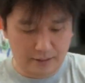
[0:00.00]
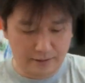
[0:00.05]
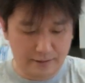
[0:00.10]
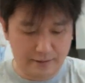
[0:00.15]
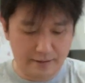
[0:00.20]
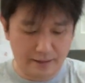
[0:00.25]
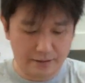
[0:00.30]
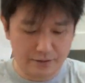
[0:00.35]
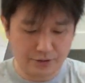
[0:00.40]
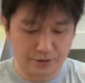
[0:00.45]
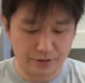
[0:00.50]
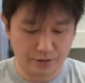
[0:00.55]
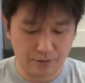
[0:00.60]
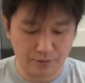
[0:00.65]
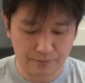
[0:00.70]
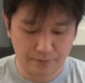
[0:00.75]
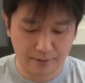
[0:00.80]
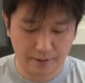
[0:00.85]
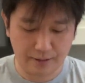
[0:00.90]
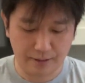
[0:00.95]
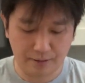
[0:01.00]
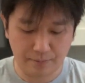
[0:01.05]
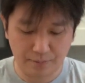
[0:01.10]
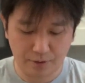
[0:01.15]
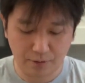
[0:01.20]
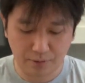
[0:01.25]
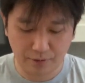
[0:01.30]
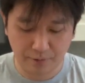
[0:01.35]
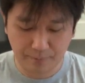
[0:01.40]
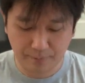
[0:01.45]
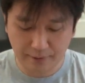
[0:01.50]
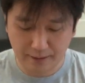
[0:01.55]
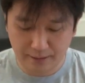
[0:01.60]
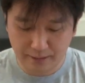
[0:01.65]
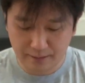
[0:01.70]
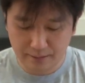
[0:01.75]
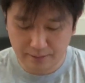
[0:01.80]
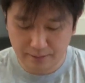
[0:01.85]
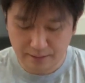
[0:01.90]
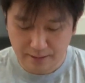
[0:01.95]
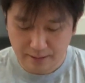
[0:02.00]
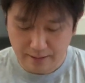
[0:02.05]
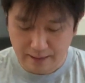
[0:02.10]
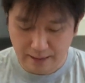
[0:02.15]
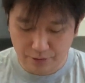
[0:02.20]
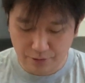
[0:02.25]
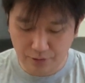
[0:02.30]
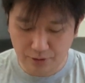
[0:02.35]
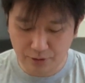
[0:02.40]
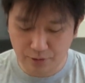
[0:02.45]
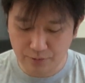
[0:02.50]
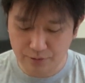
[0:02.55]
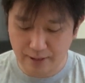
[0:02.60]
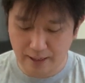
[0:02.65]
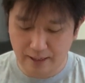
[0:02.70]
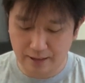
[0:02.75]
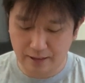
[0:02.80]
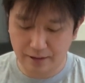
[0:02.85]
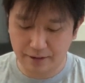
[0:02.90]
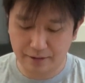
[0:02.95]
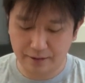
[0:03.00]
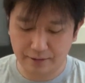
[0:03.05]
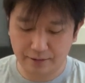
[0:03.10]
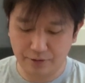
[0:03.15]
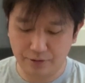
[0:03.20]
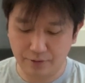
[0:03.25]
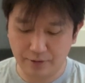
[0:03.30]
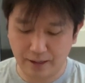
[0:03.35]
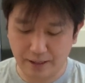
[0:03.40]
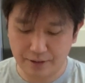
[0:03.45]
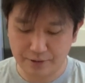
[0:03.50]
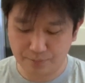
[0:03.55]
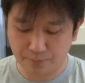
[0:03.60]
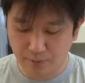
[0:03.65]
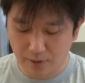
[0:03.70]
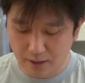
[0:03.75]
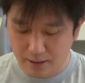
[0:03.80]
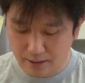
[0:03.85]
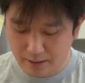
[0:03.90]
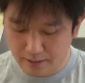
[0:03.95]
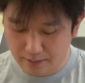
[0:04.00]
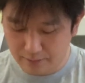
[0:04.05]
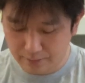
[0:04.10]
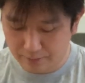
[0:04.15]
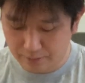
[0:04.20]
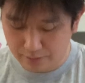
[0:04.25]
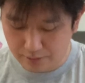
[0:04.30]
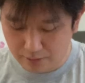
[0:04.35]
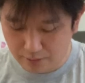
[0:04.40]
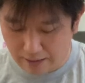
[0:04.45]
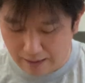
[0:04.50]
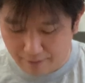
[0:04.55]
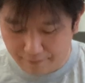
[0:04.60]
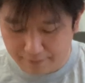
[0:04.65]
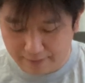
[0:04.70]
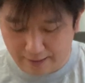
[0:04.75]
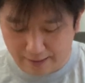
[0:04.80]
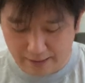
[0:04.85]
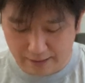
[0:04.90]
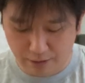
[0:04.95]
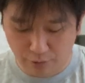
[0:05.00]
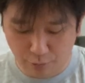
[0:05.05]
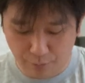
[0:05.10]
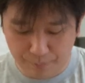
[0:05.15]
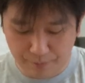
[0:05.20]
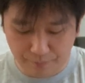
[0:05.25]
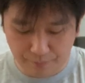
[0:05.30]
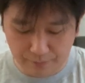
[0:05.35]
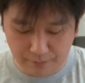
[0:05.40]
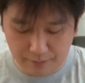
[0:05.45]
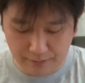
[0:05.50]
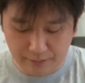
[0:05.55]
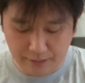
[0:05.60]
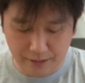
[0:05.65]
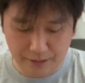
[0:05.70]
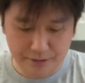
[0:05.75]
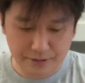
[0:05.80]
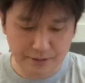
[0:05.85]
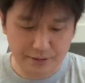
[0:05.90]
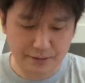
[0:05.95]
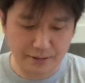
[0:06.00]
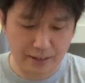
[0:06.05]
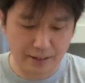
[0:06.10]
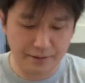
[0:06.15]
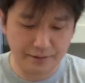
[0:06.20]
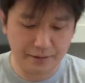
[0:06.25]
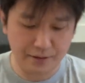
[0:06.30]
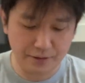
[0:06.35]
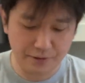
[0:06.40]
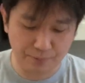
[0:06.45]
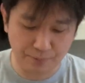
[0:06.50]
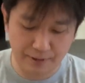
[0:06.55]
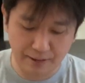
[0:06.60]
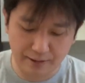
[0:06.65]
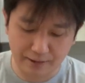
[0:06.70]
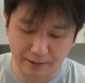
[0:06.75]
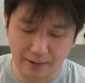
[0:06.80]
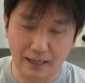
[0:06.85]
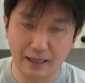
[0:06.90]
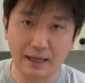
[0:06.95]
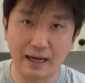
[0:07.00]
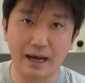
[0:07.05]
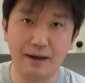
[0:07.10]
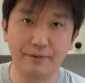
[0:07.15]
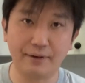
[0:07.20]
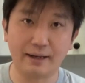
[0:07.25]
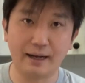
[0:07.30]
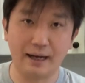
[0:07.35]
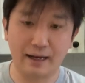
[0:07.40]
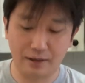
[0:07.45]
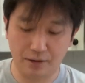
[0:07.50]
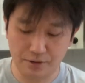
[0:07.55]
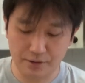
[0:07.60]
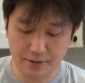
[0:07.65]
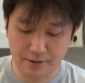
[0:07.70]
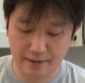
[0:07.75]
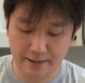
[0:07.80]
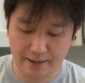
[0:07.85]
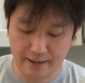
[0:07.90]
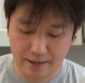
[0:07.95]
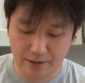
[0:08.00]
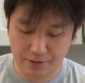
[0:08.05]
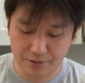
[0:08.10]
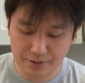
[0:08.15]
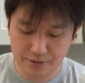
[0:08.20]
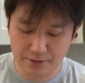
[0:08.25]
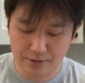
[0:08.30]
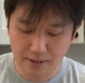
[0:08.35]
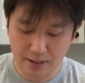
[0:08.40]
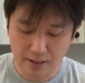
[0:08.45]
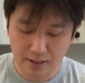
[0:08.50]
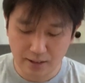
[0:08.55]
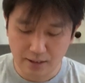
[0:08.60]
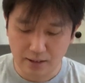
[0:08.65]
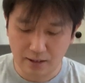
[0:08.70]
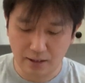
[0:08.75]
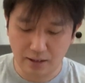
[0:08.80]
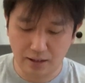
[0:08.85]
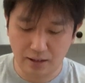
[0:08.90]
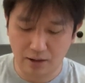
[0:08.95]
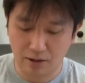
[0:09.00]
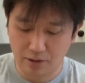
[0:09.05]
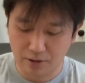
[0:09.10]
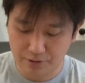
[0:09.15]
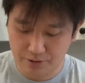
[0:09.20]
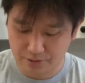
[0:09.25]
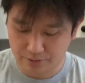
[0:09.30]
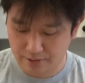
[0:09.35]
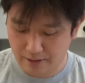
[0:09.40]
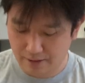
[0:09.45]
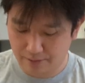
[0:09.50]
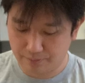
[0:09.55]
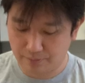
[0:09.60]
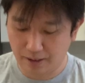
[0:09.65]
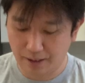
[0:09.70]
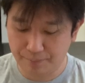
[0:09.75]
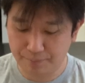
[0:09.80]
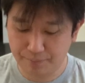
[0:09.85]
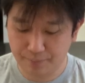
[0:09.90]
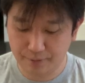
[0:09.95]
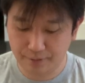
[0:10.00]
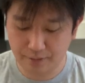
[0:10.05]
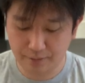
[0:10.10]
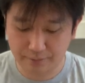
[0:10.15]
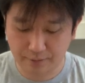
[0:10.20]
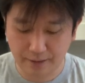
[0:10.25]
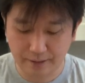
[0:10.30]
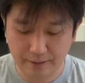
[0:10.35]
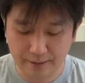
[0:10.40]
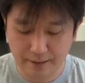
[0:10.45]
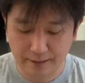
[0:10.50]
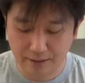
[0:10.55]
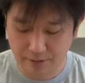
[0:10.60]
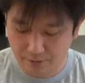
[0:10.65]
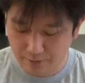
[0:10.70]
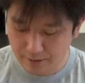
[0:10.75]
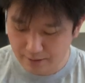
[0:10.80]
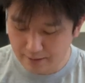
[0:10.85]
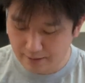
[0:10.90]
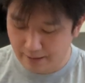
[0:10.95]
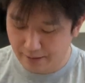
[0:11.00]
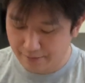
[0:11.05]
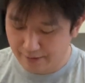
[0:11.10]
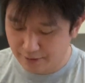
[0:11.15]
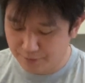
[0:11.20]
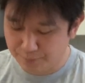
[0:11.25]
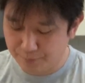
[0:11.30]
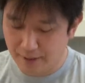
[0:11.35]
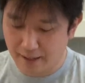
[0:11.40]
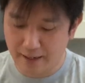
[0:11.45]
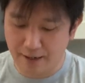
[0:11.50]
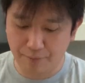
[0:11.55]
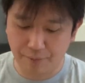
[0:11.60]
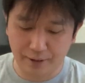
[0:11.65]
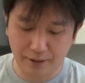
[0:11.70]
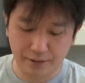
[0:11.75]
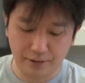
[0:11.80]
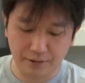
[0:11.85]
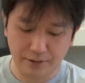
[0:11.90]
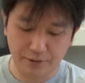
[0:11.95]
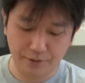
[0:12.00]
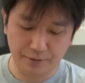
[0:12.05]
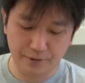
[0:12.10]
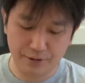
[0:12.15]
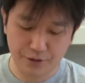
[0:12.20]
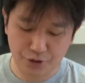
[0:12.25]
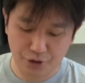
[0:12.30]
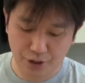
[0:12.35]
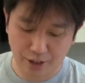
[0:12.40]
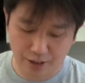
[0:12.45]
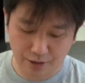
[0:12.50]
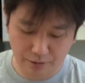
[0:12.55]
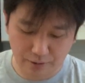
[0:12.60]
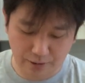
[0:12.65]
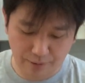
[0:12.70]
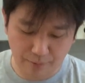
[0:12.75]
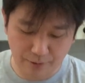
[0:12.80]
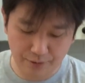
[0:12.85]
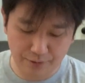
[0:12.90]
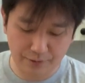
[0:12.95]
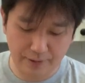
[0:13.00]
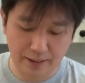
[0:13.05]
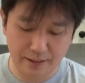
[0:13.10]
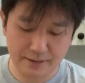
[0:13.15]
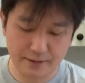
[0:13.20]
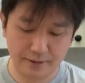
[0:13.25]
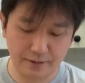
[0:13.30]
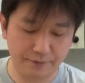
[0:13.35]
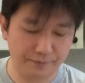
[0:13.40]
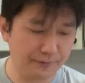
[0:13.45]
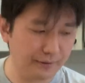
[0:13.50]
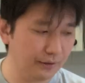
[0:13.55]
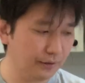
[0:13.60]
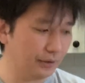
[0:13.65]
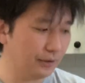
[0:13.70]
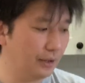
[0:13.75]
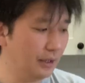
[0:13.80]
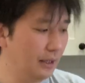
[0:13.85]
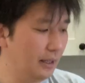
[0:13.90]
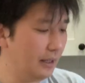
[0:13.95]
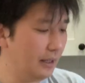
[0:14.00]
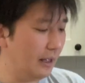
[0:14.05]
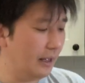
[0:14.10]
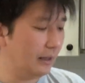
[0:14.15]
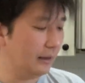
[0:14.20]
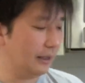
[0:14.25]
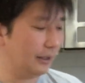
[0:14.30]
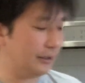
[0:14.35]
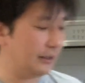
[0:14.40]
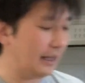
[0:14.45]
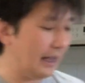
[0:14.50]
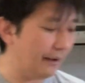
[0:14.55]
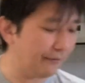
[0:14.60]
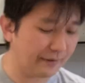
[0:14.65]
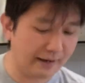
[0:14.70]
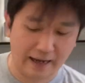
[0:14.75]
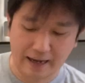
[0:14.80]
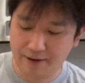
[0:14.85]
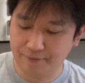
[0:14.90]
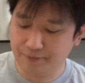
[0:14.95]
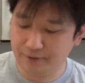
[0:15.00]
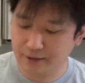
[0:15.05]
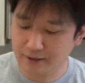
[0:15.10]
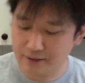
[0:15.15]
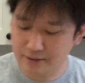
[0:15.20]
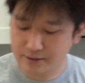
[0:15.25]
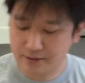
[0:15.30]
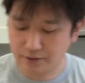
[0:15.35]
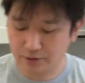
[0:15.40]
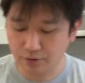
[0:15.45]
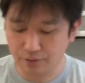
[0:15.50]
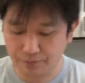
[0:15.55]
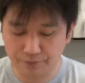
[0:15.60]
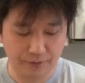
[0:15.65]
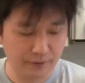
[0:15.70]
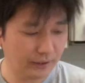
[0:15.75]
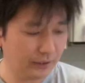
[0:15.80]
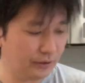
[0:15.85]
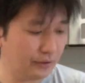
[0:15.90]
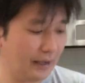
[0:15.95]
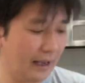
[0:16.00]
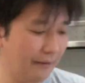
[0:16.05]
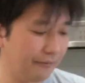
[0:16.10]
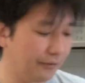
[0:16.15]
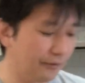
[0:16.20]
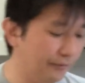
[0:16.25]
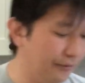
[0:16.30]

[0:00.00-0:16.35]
And that just goes right in the middle of the plate. And you can use anything that you guys want. You know, avocado would be really nice on this. We eat a lot of avocados in the house. Ours are not ripe right now, and that's why I wanted to do this channel. I want you guys to feel like you have confidence and don't feel like you have to